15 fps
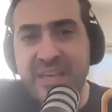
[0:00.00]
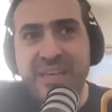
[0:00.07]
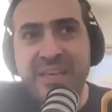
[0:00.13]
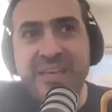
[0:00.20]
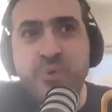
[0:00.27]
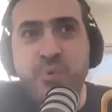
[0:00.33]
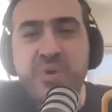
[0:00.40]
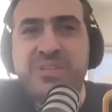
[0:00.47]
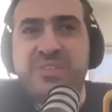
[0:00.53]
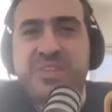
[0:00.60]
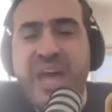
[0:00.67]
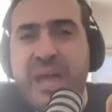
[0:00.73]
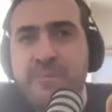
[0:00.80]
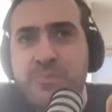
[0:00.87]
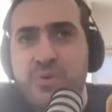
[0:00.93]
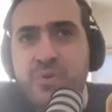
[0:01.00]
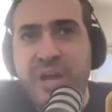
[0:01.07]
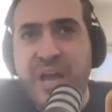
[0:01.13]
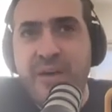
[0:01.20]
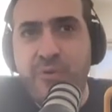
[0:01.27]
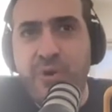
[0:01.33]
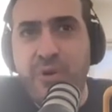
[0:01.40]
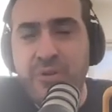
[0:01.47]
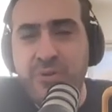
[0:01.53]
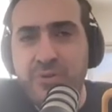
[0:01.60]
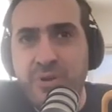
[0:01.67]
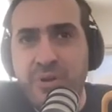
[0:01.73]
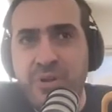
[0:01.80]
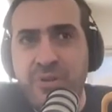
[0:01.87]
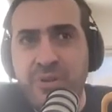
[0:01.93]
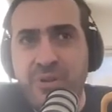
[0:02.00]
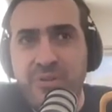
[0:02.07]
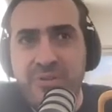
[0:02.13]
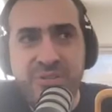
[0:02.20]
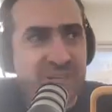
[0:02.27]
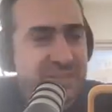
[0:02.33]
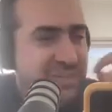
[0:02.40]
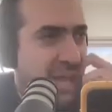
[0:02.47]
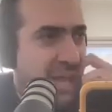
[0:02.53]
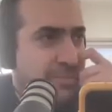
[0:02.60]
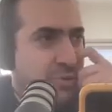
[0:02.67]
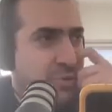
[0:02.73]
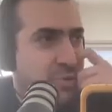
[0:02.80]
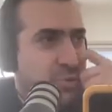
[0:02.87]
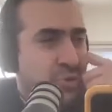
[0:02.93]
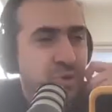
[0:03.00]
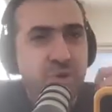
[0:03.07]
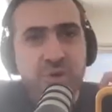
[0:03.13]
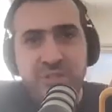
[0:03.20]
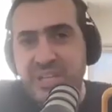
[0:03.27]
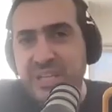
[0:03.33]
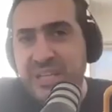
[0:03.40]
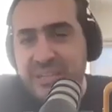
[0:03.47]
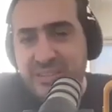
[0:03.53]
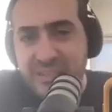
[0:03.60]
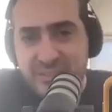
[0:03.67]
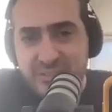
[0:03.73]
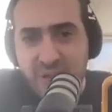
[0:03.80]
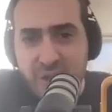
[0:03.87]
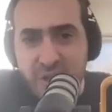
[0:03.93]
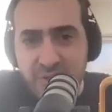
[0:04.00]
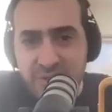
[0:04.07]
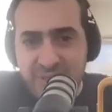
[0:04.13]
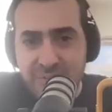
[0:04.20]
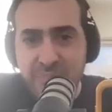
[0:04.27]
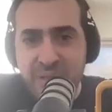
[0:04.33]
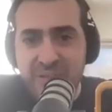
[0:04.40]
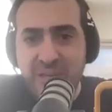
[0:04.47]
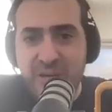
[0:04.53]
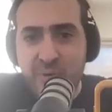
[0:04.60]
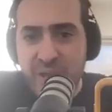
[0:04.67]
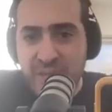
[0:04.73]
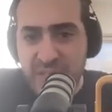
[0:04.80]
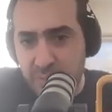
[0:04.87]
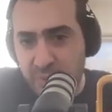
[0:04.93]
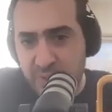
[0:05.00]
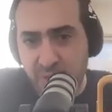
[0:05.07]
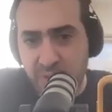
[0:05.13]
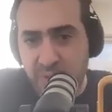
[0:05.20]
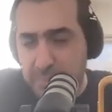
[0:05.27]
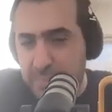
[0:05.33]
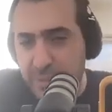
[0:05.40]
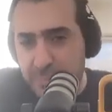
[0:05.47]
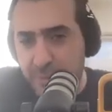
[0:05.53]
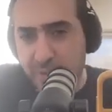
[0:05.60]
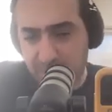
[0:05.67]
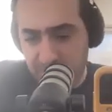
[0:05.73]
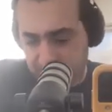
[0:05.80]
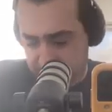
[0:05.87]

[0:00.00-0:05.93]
In which time do you have all the time to select the songs and make the arrangement with other people?